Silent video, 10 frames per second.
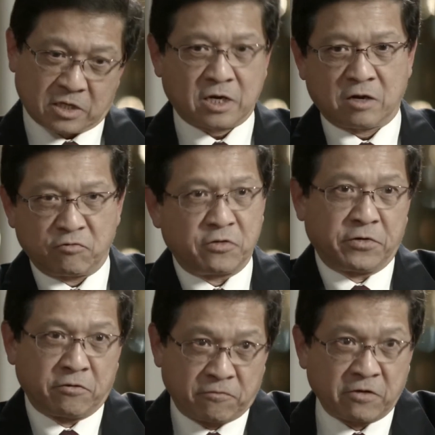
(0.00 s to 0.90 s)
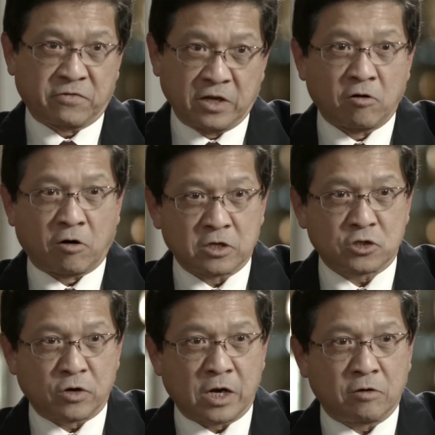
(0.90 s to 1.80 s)
there and review 50 audit
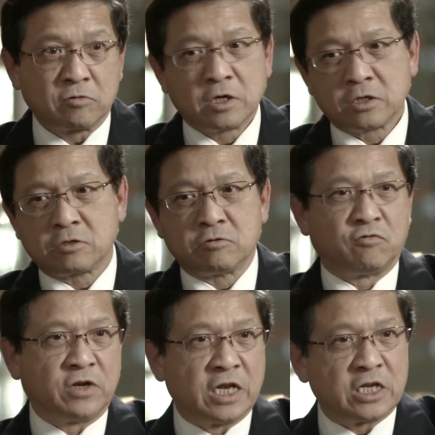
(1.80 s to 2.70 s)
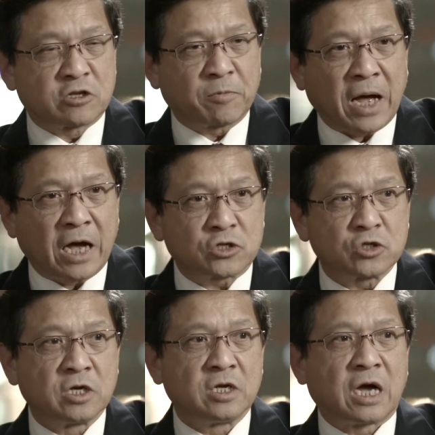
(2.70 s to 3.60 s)
trail to release the batch,
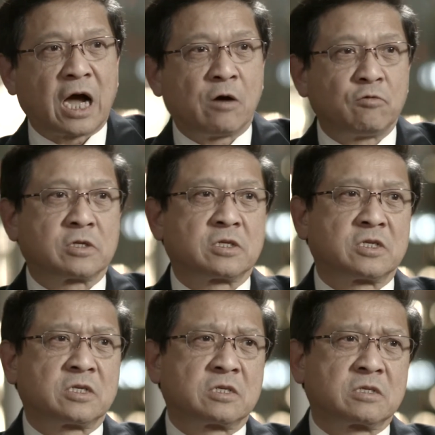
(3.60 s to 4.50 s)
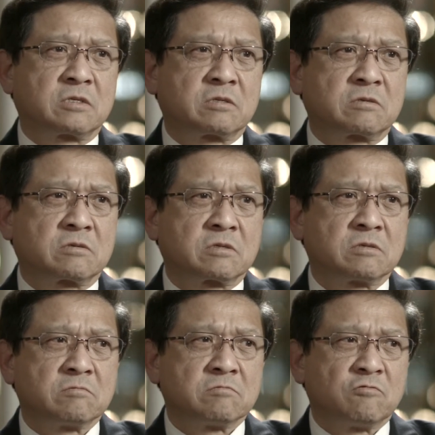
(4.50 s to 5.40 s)
I would
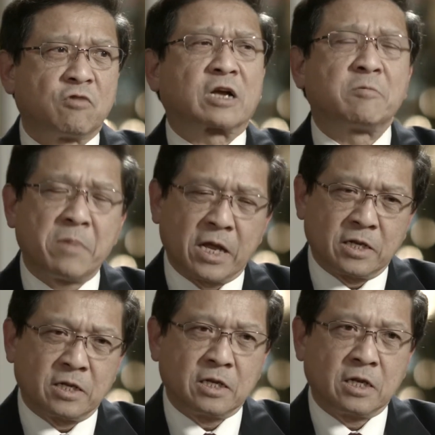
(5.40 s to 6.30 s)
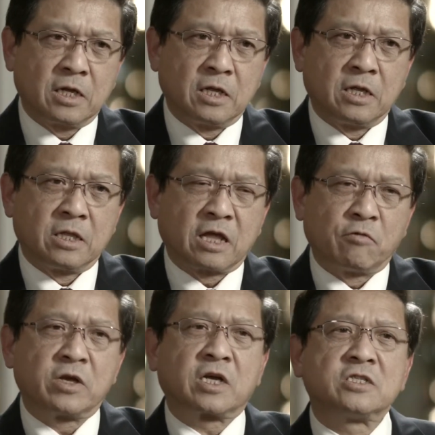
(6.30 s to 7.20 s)
recommend that
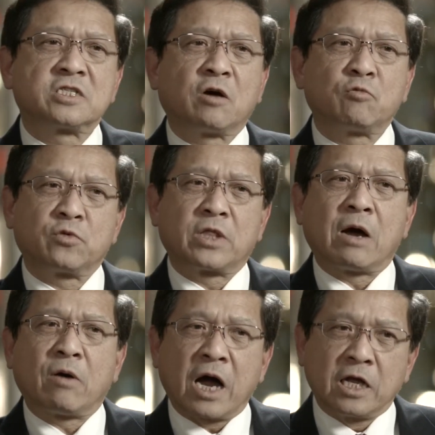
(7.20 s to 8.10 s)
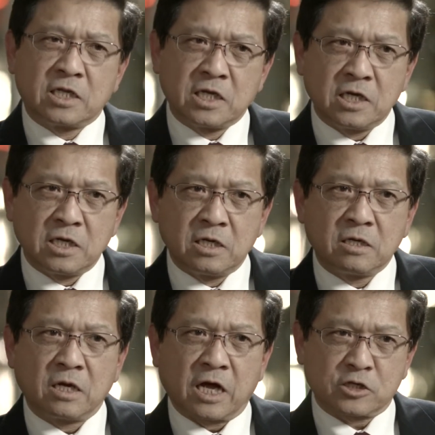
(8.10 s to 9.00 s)
we consult with our IT
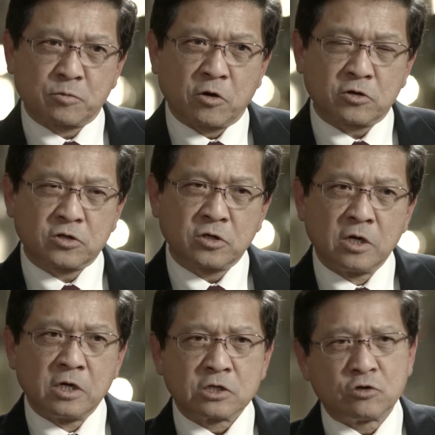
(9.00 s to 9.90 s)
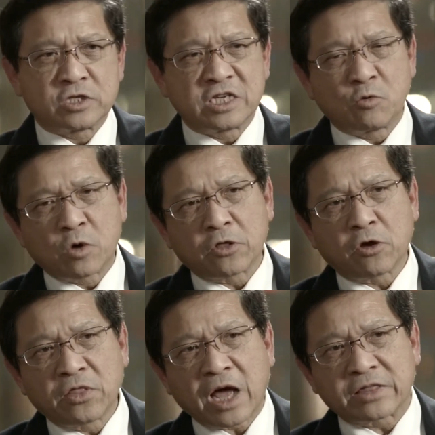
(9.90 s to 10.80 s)
experts to see whether or
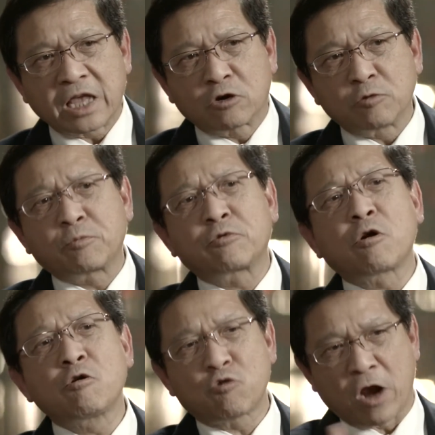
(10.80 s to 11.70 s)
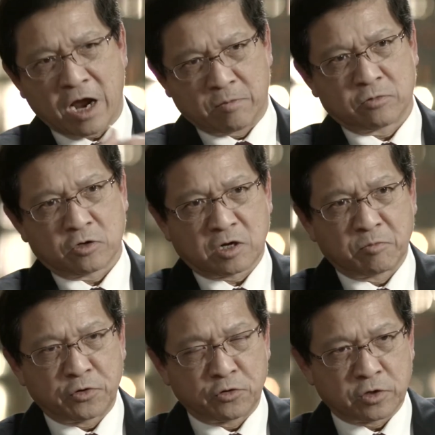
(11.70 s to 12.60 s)
not they could program the
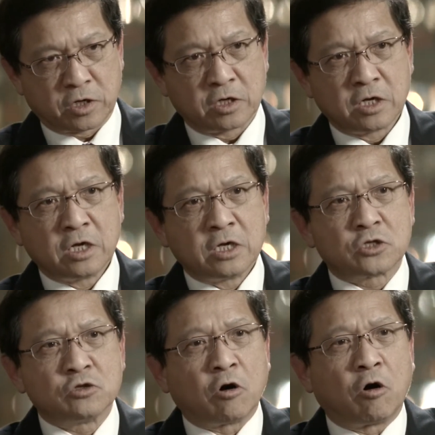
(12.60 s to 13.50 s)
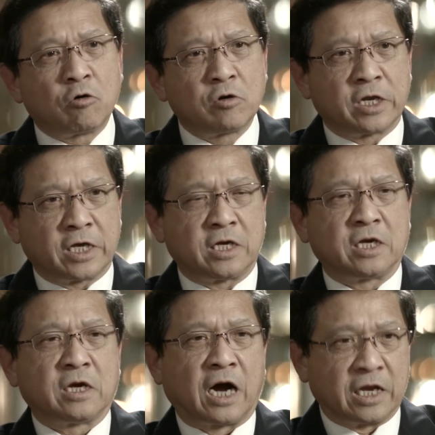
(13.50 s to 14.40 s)
computer to
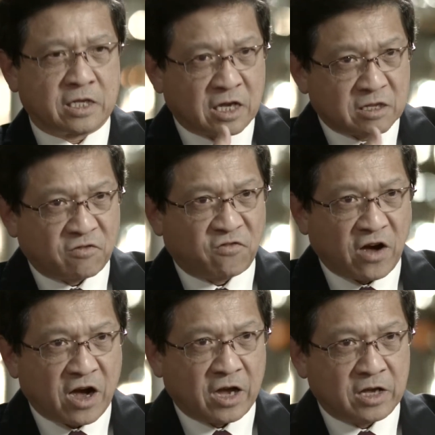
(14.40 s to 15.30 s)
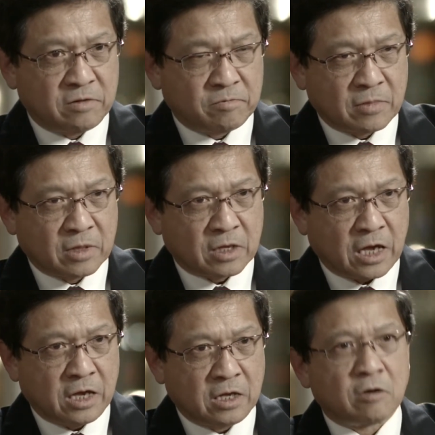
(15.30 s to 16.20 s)
only identify,
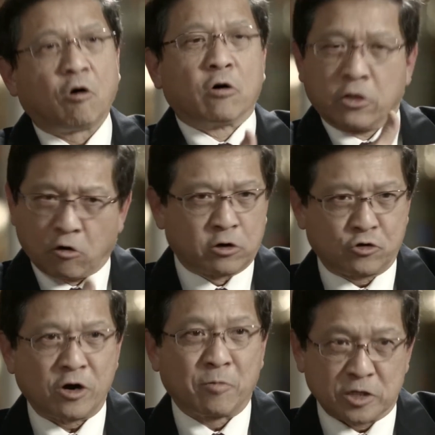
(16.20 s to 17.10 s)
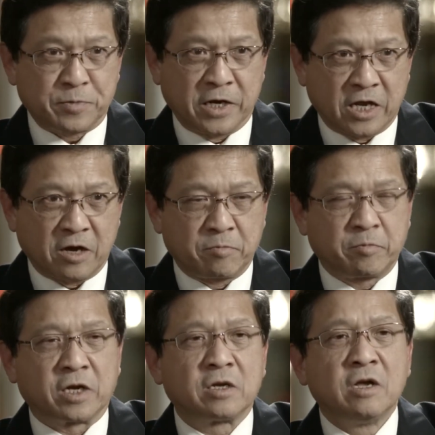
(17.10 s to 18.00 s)
okay, all the audit trail must be there,
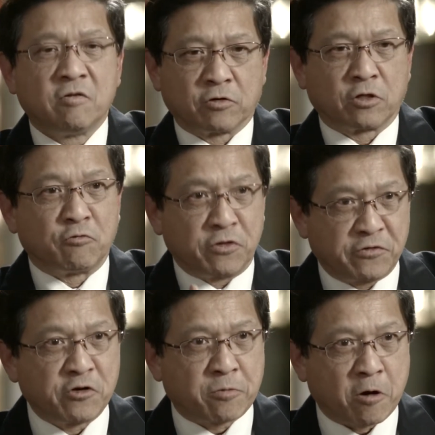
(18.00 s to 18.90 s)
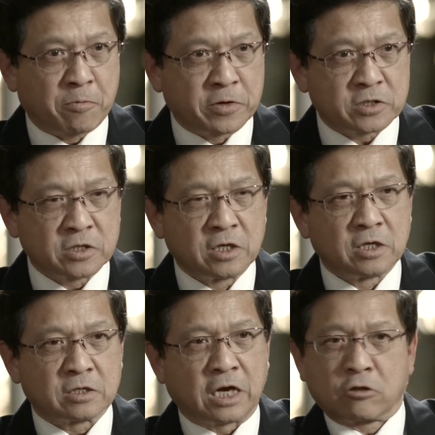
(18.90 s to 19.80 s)
but for the review purpose,
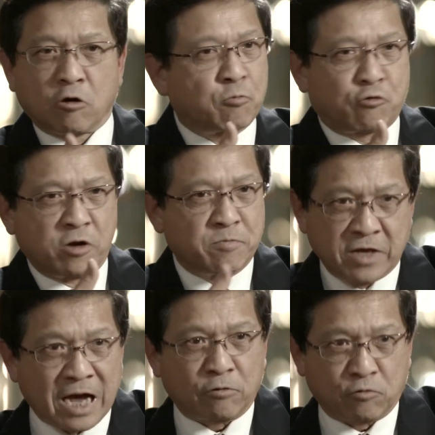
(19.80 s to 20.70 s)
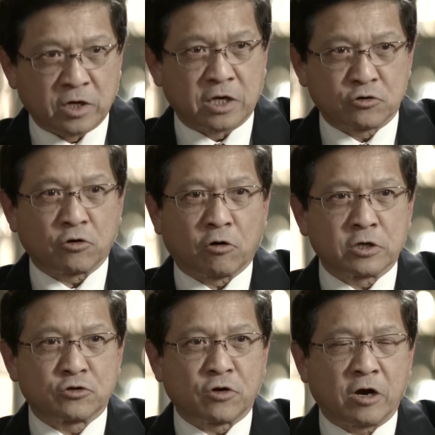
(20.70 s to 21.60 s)
okay, don't print me out 100
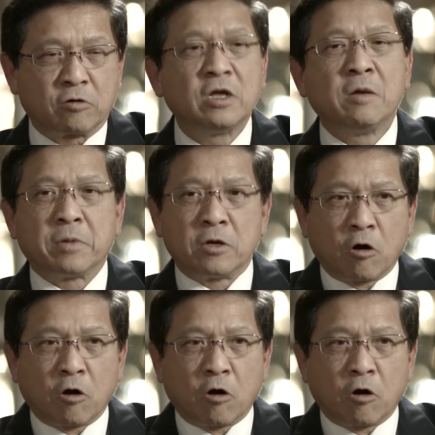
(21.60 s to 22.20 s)
audit trail, but